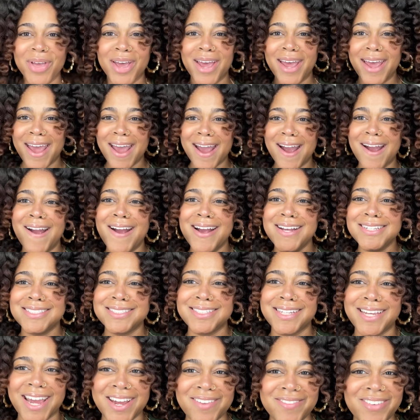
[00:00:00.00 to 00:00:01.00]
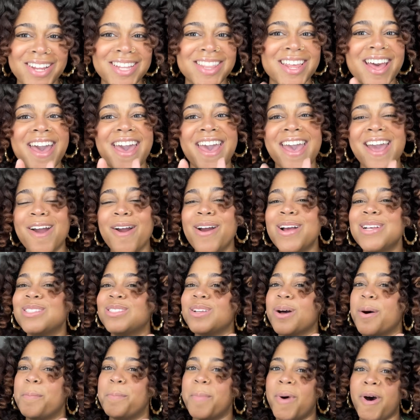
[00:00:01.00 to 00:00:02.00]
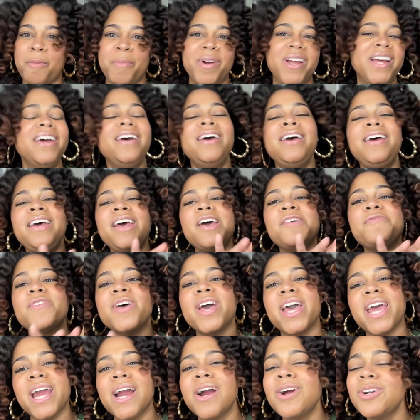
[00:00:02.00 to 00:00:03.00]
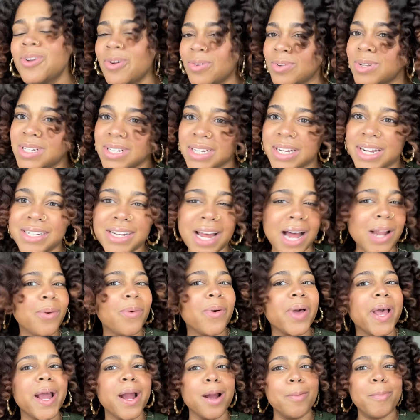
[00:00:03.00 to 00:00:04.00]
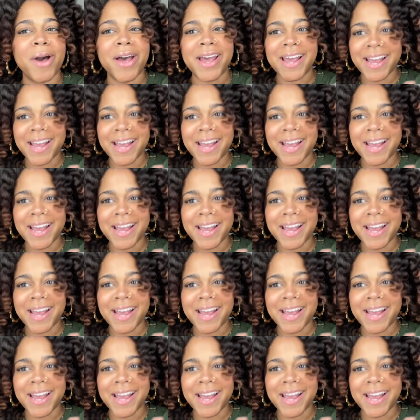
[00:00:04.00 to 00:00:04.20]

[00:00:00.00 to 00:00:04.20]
hair is giving. The hair is the moment. If the hair don't look good, I don't care about